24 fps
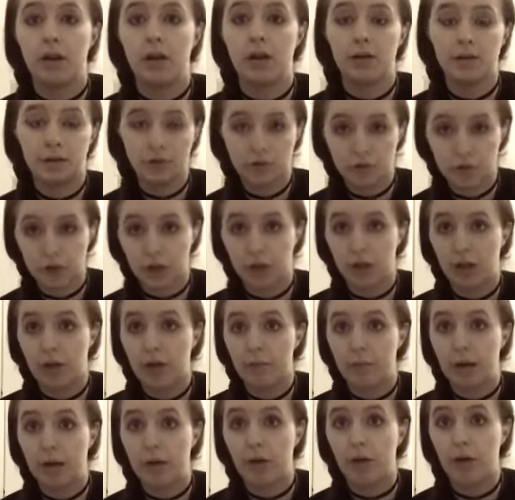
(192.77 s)
usually on
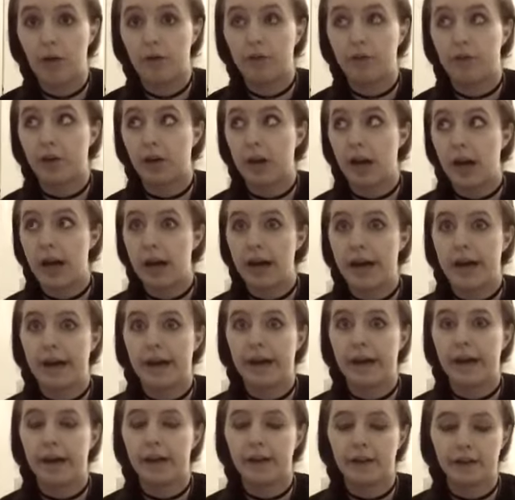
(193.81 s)
my altar.
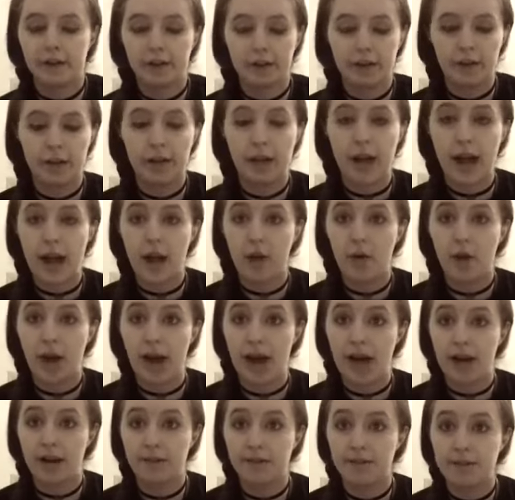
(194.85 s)
I now
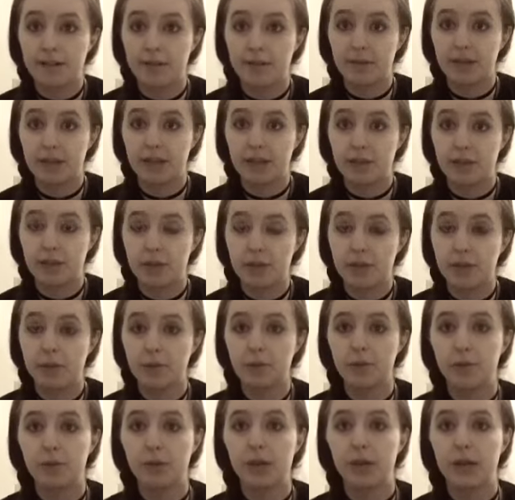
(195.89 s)
have something
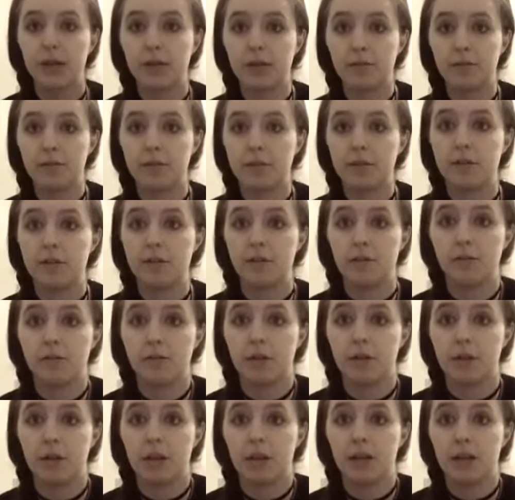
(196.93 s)
to give to
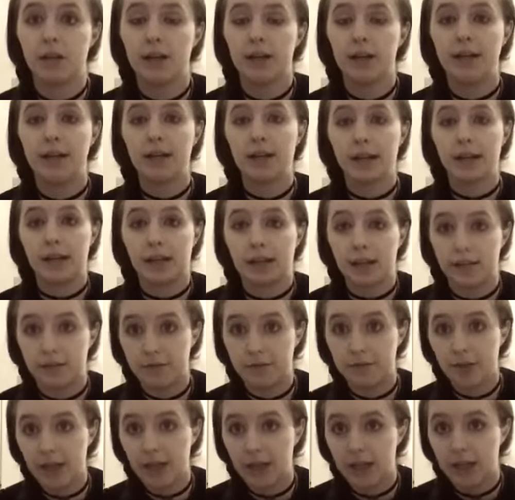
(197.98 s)
Geddi and
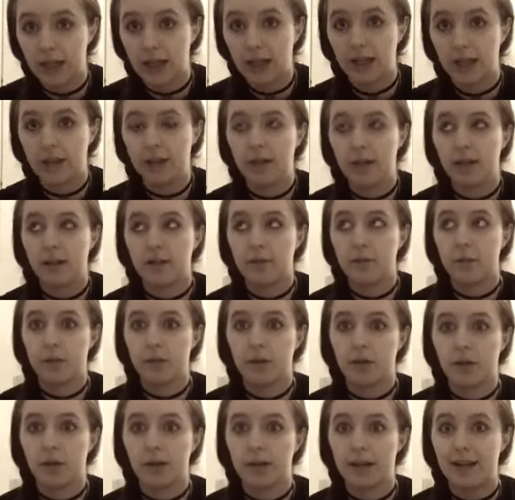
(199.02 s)
Freki, as
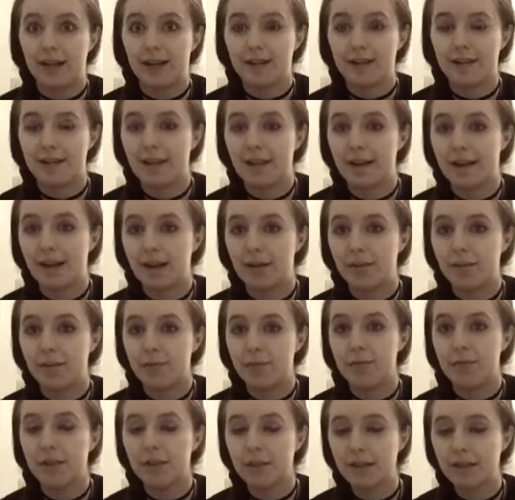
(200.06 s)
well as I'm
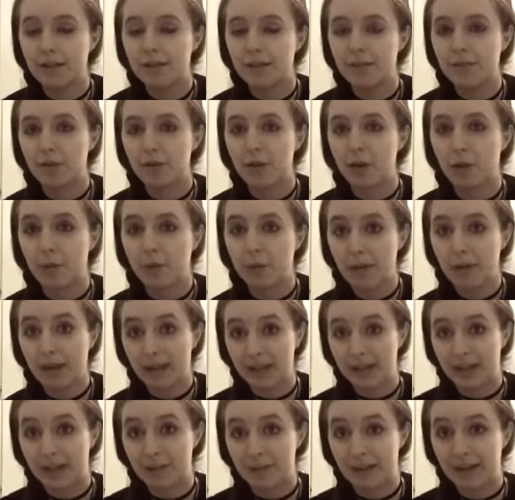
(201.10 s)
going to be
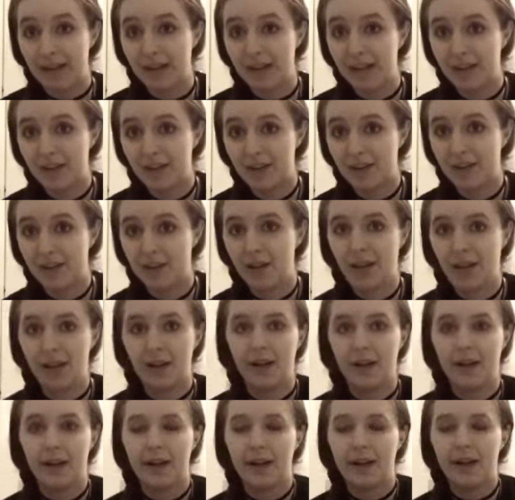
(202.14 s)
making them a candle
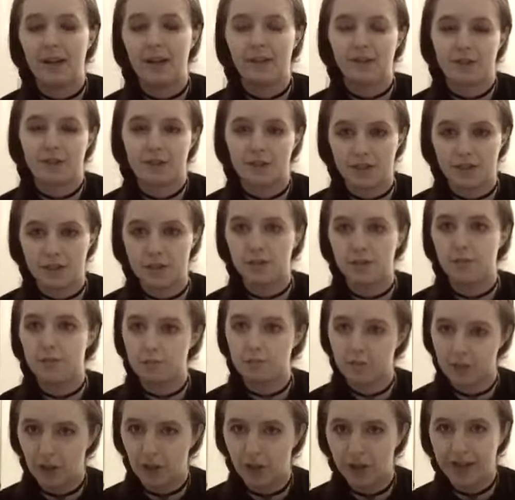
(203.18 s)
and just
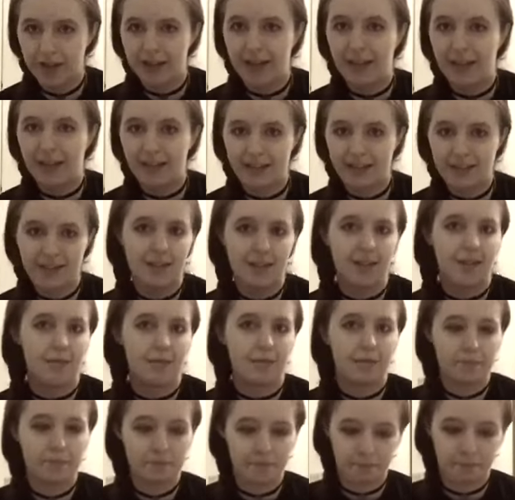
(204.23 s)
all that kind of stuff.
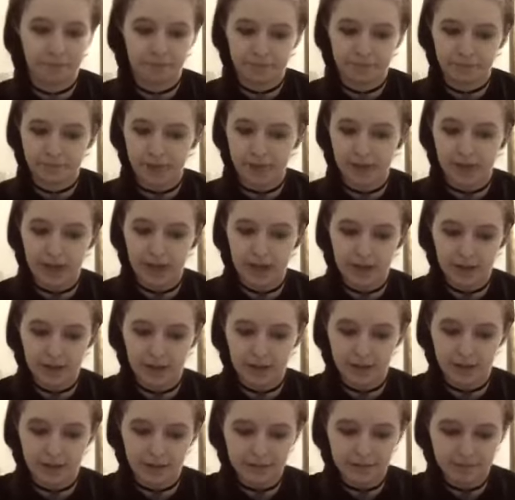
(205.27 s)

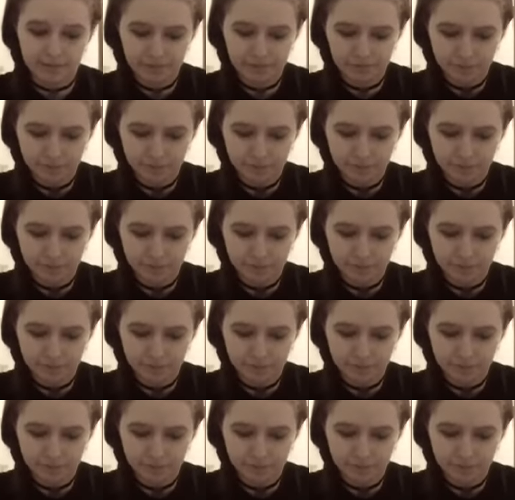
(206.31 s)
And